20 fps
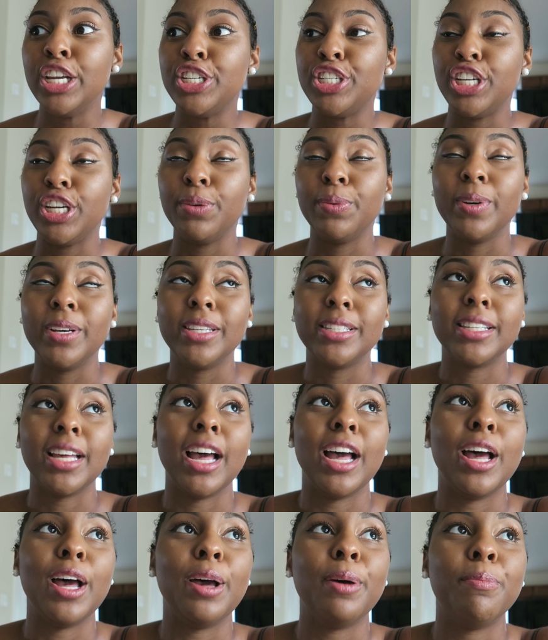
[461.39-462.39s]
she
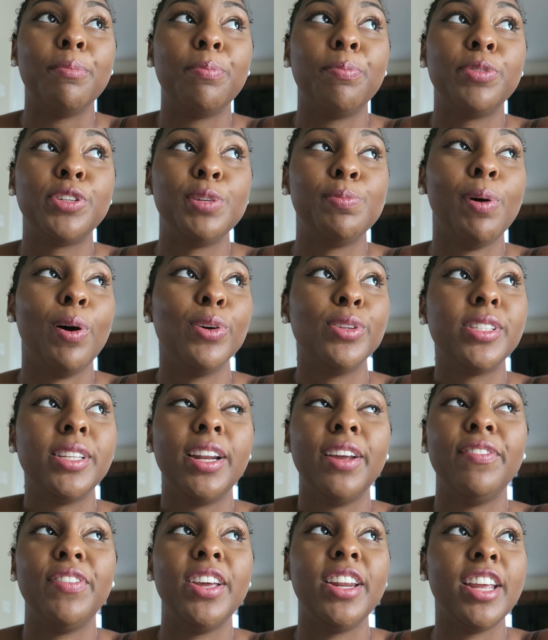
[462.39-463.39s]

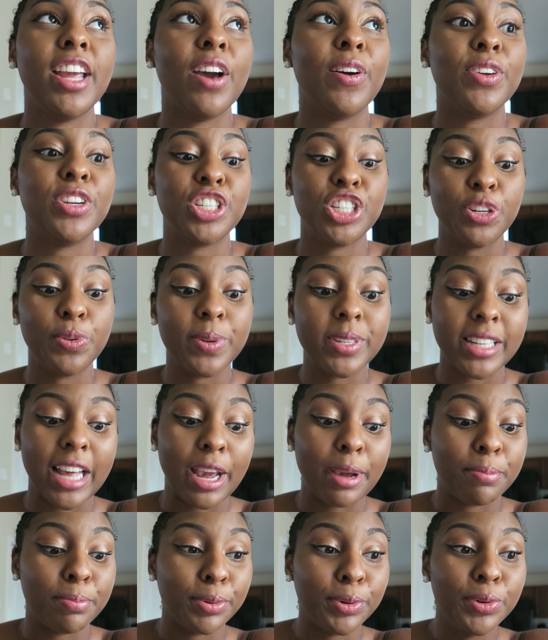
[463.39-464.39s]
posted a video, and she was
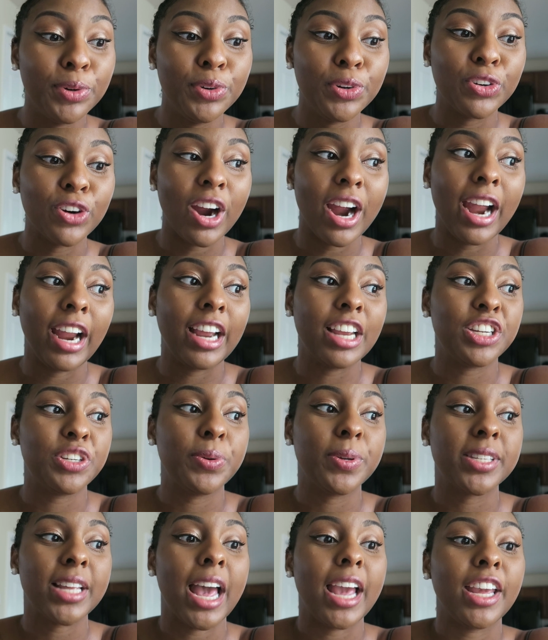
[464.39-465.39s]
boohoo crying because
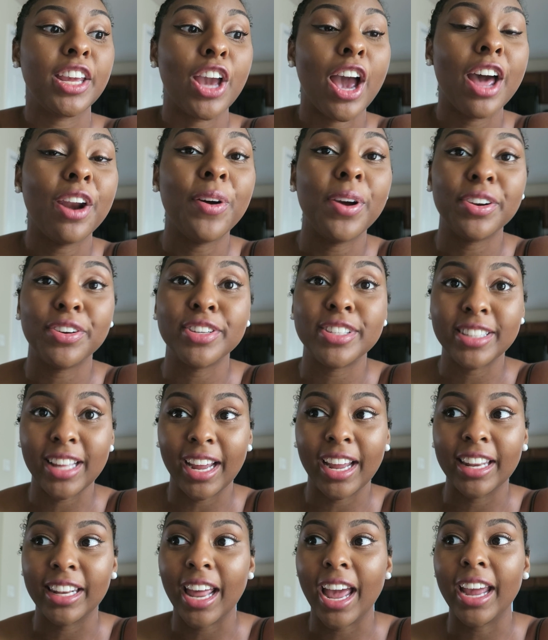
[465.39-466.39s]
she was y'all don't
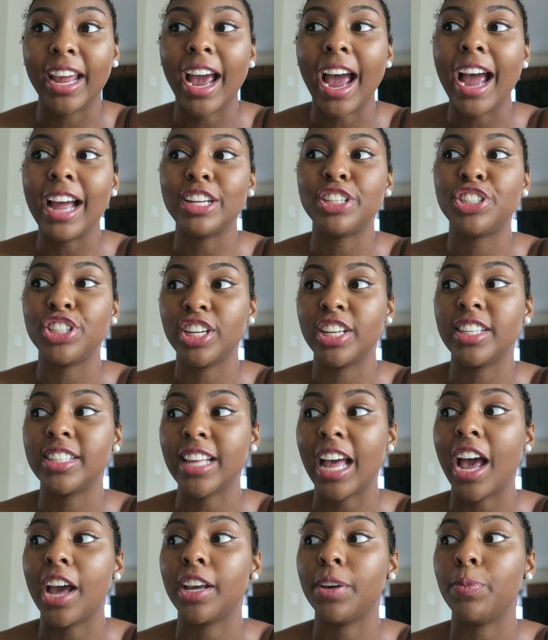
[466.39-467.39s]
understand,
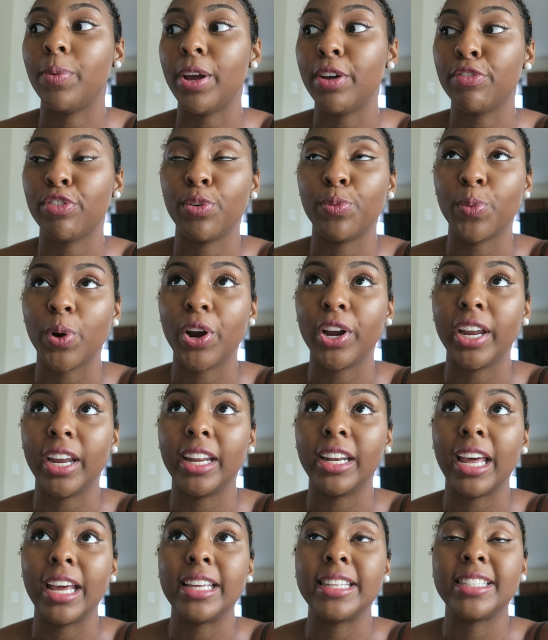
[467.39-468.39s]
I went from
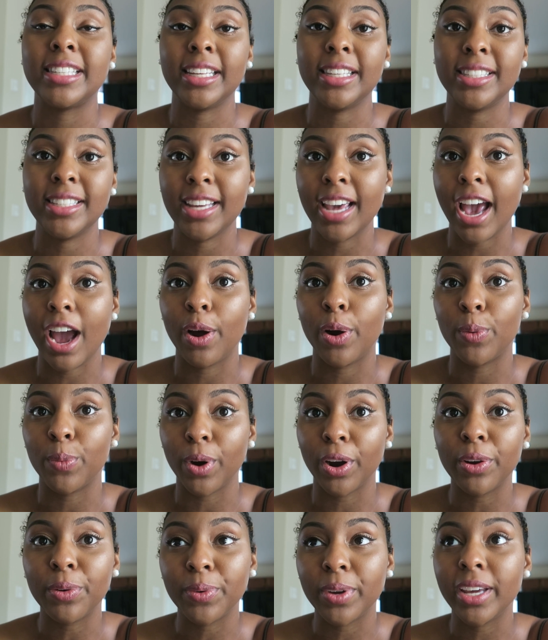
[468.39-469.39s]
working 60-hour
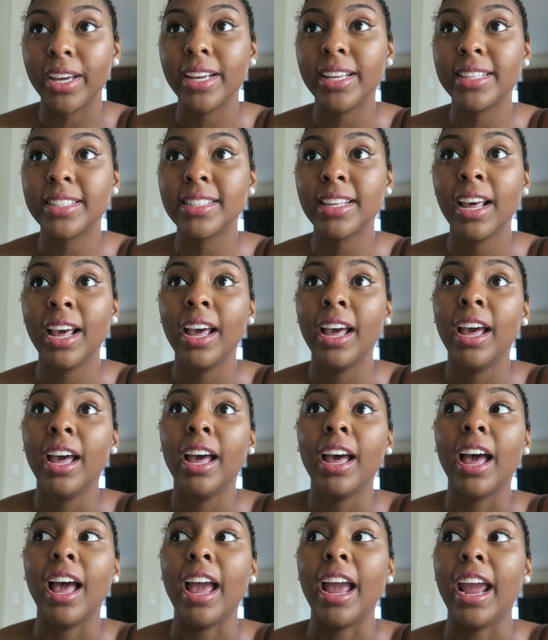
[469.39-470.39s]
work weeks,
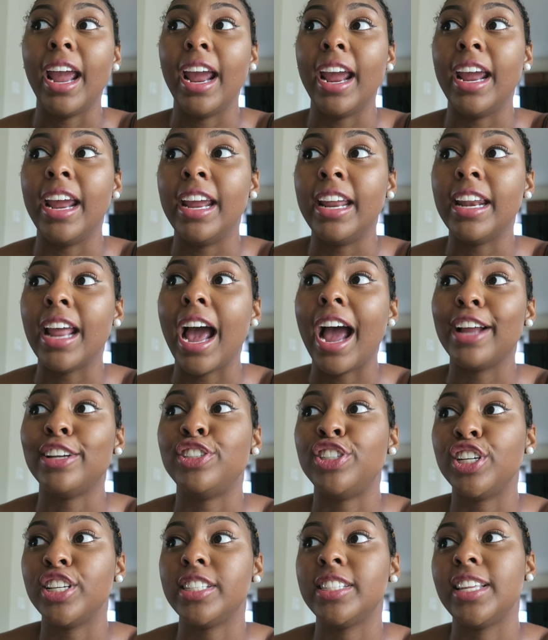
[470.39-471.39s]
and I
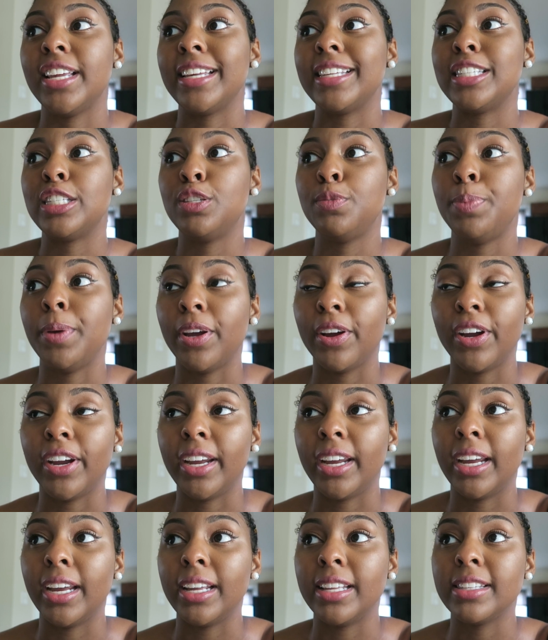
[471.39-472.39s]
just
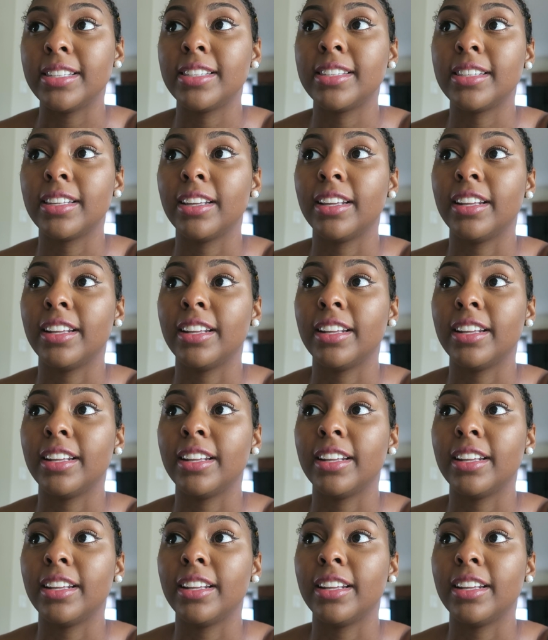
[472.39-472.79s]
experienced